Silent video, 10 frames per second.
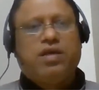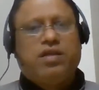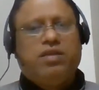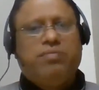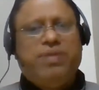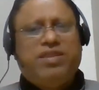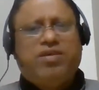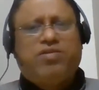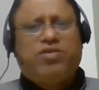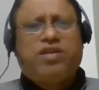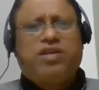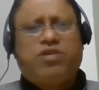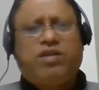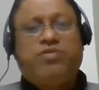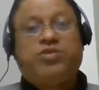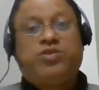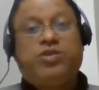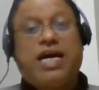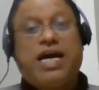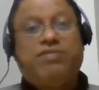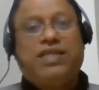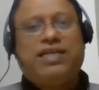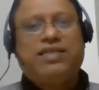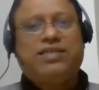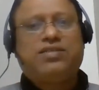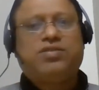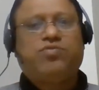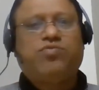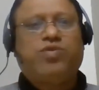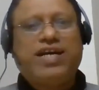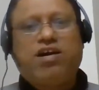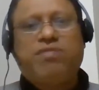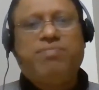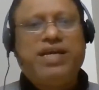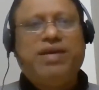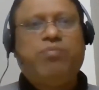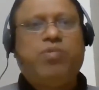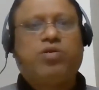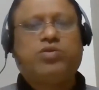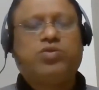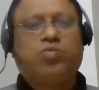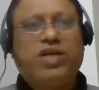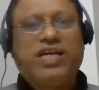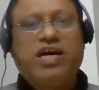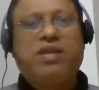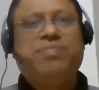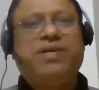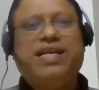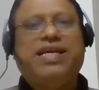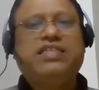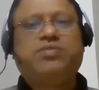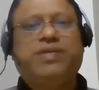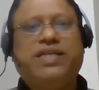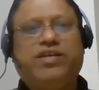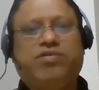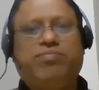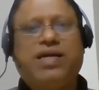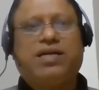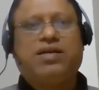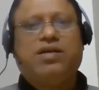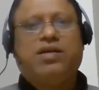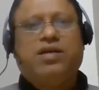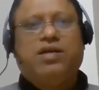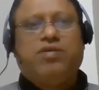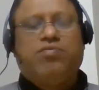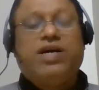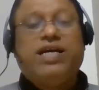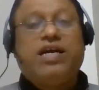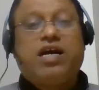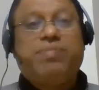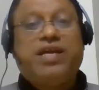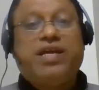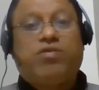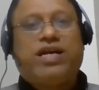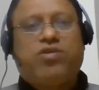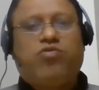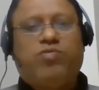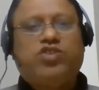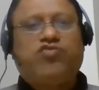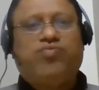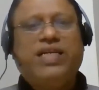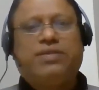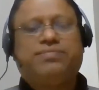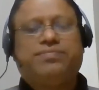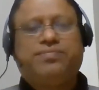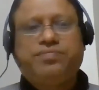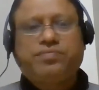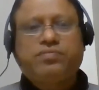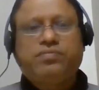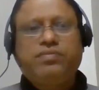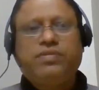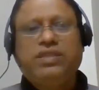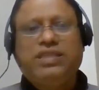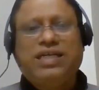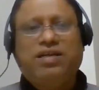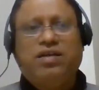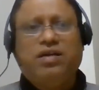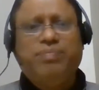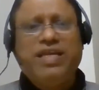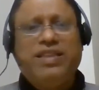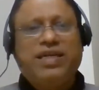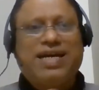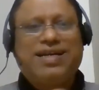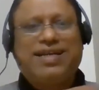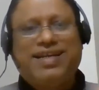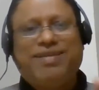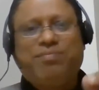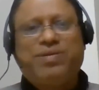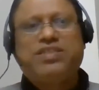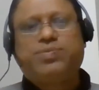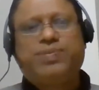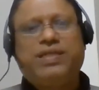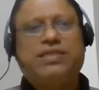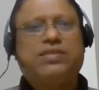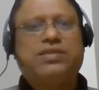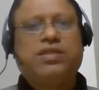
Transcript: The basic question one should have that is why RBI borrows, why RBI lends money to bank, why RBI requires so much of money. The basic underlying principle is